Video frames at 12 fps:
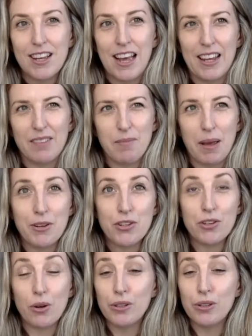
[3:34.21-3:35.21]
and maybe
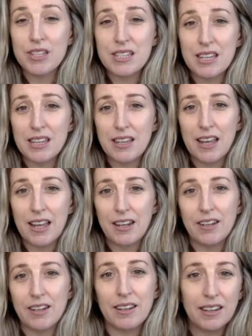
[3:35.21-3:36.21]
shoulders and
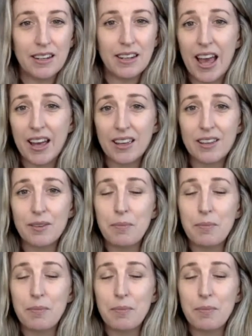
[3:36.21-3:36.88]
neck,